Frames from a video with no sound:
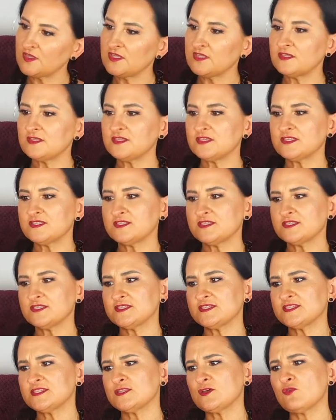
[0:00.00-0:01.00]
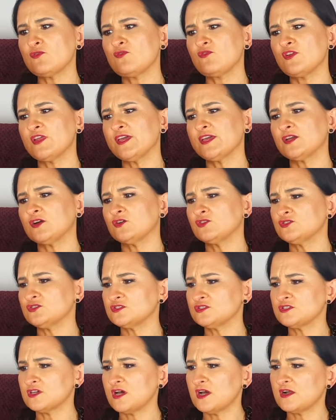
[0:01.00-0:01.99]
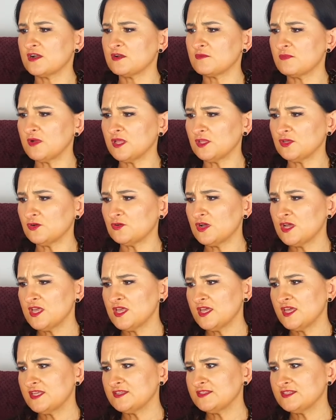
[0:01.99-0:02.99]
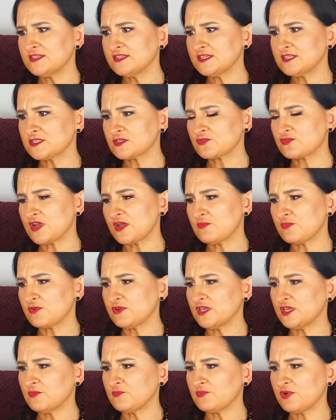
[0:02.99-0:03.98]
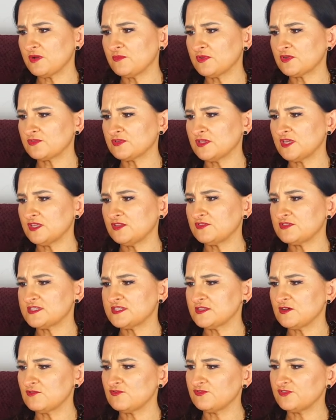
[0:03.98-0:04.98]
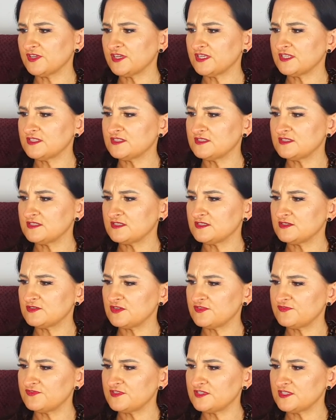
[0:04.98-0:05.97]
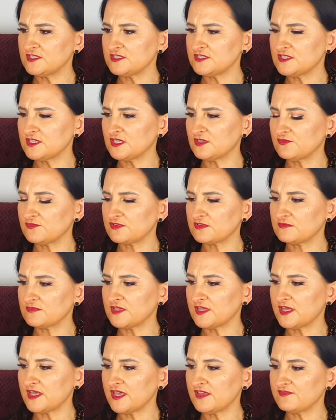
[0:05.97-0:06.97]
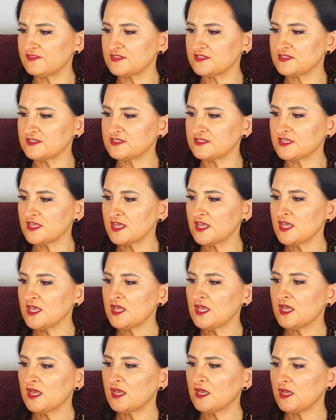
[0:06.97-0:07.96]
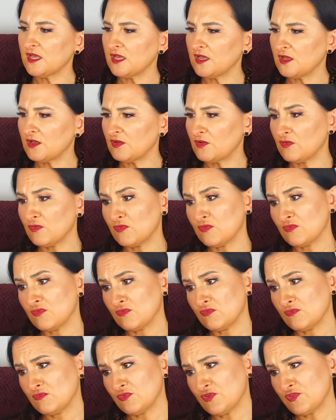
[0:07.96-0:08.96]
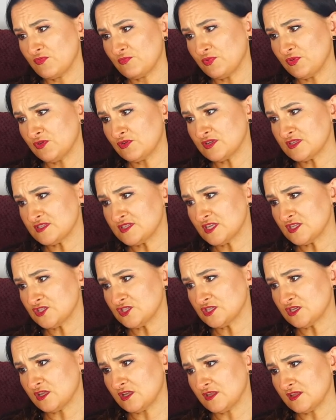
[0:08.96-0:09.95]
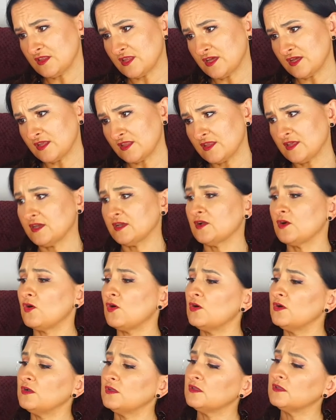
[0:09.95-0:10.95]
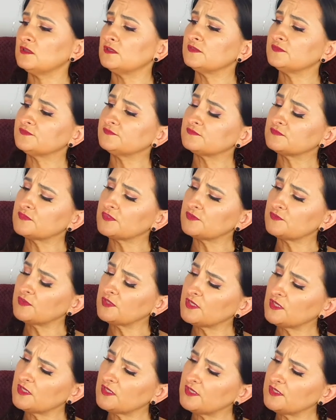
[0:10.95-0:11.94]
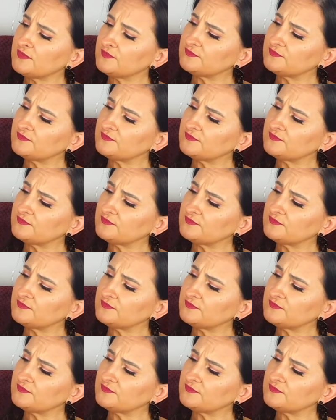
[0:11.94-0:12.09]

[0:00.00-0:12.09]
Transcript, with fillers: This is Snowflake on Your Tongue Mallow. A delicate cranberry and pomegranate snowflake drifting down from the heavens with pure essential ylang ylang oil. Okay.